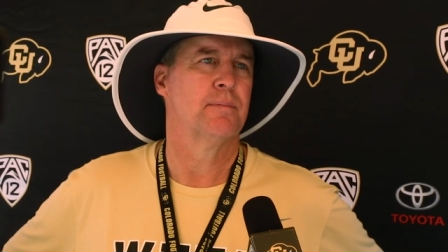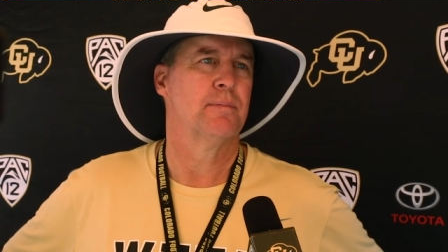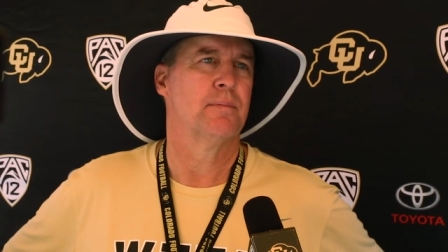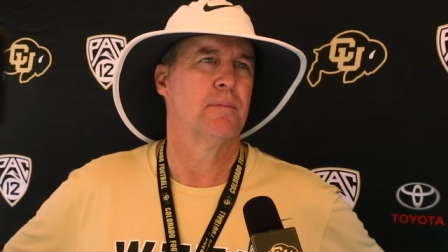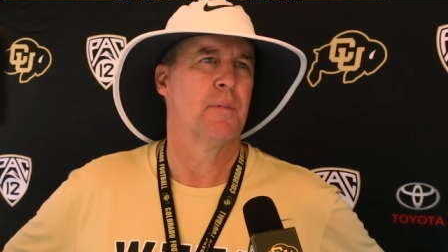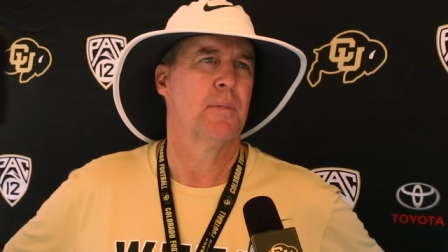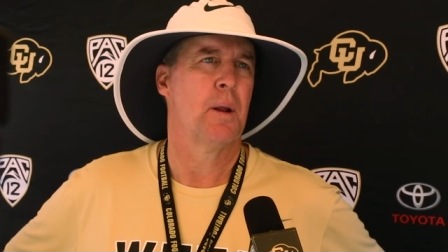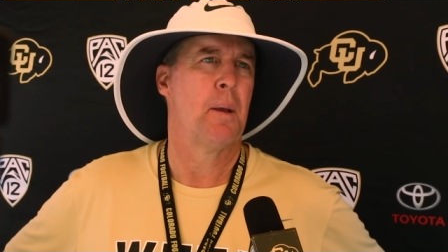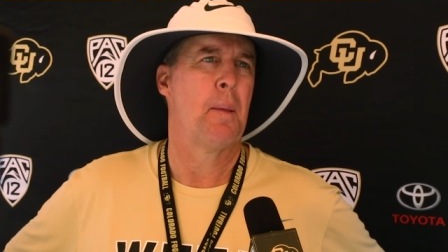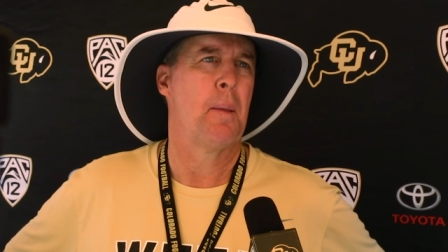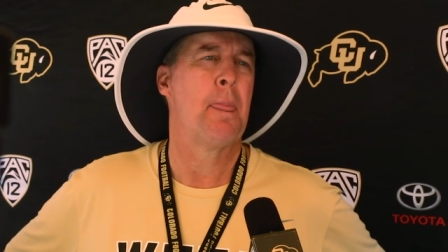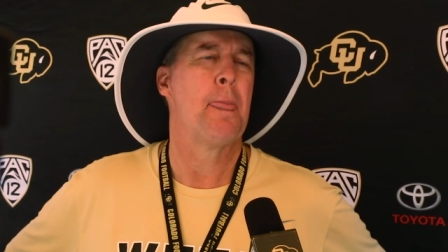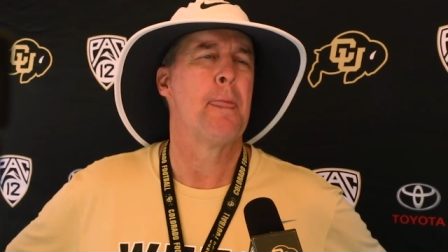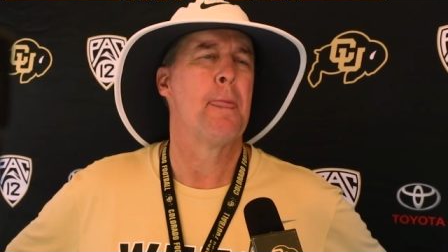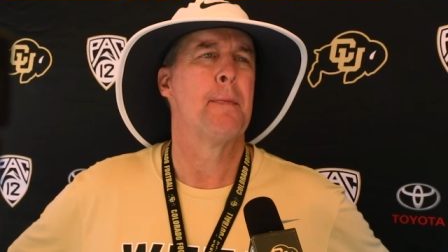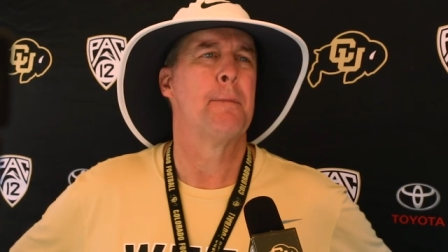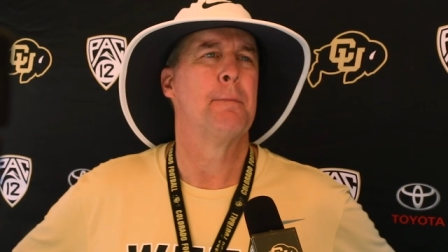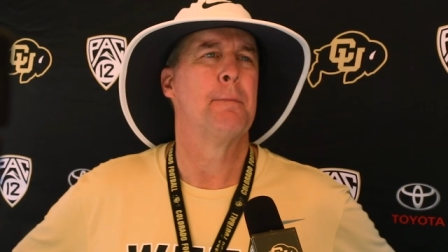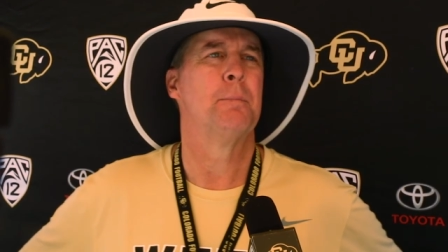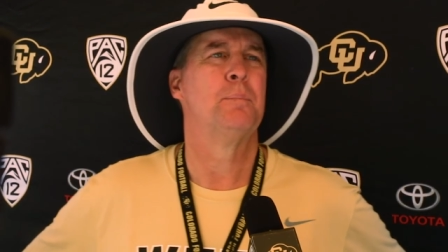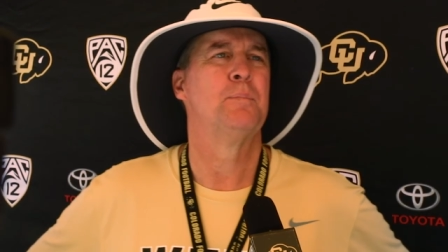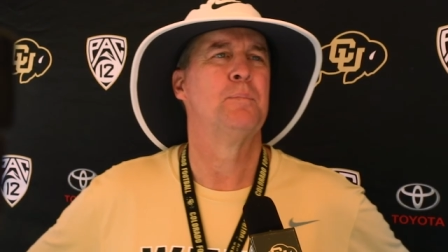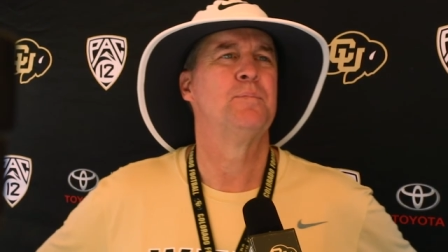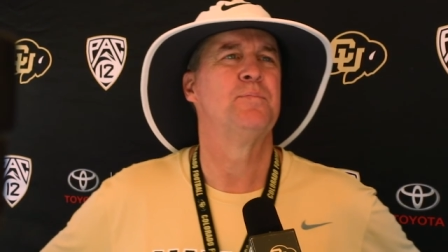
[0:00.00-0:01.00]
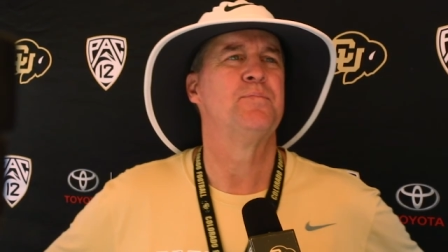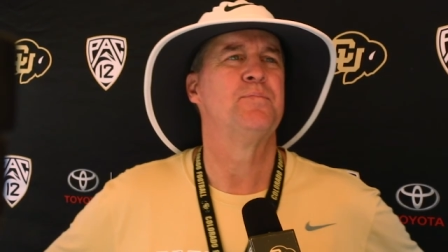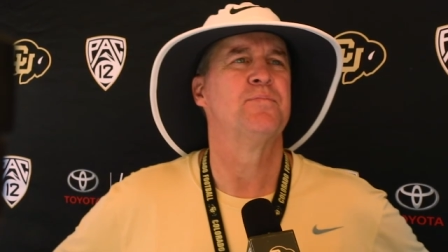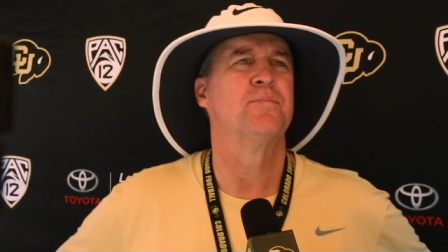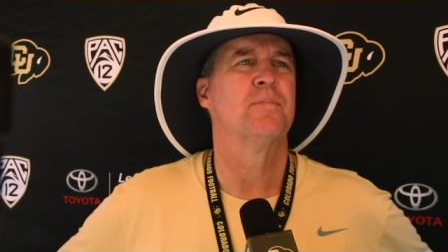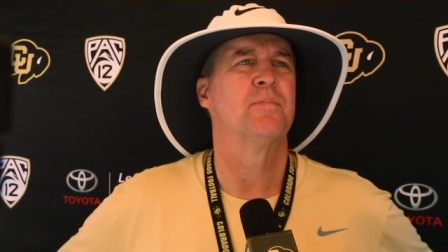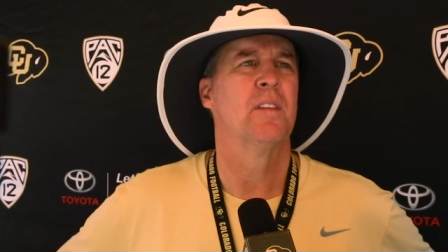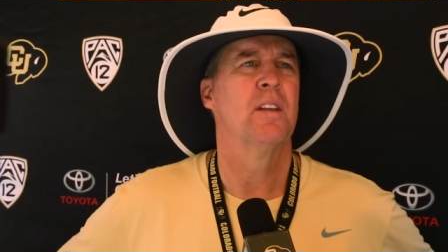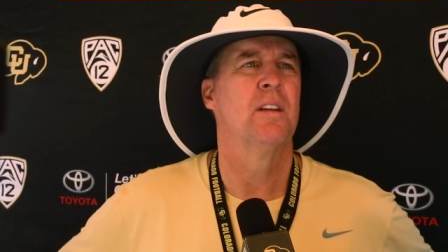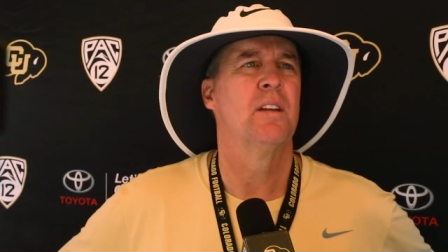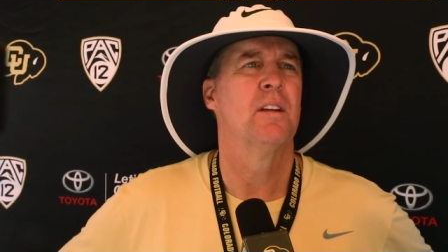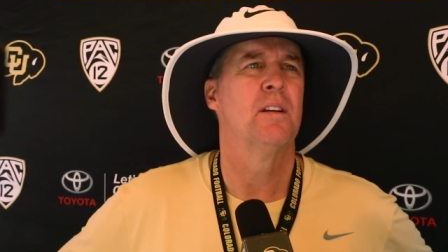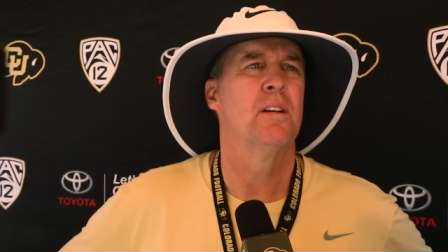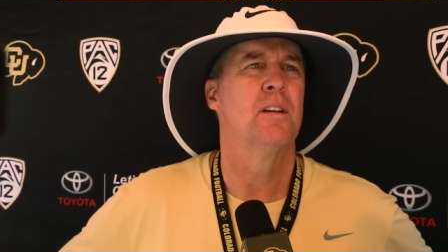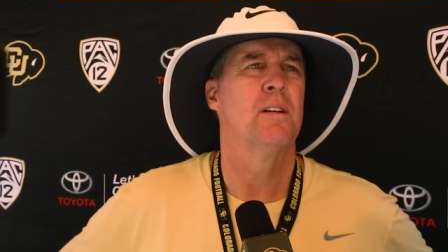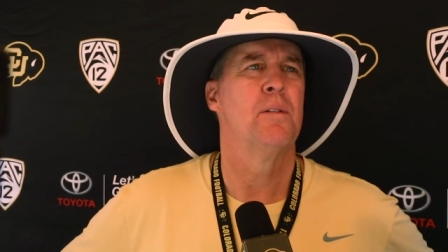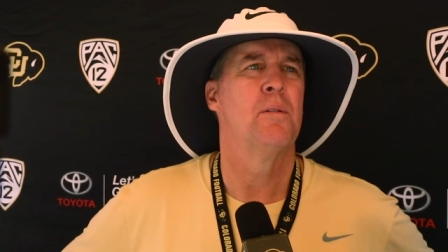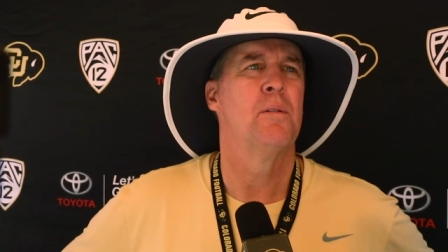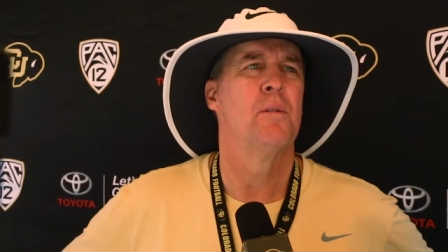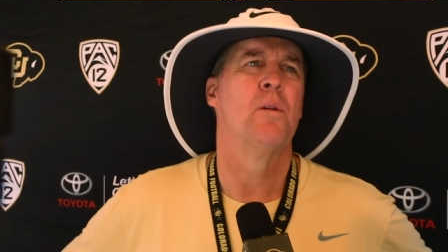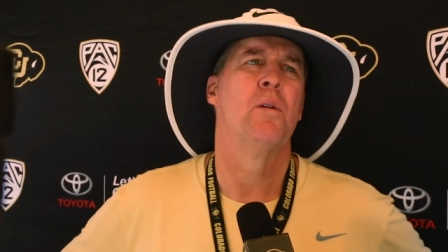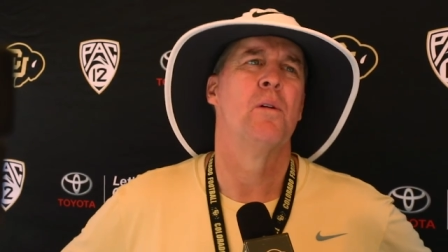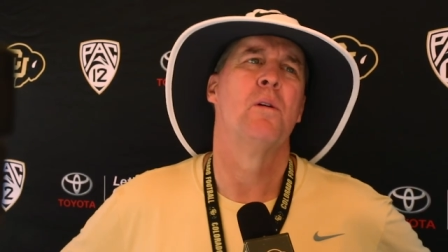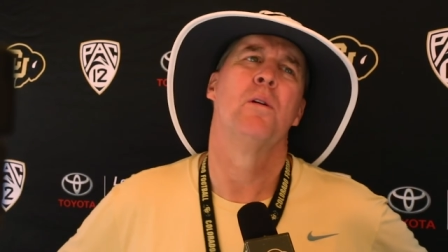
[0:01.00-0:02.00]
that you would overlook CSU anyways,
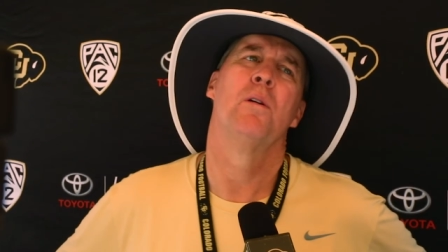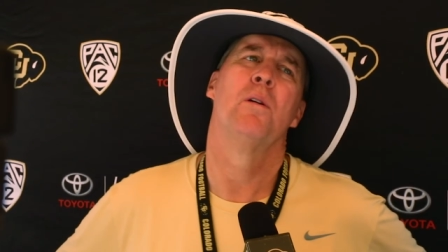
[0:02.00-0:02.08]
but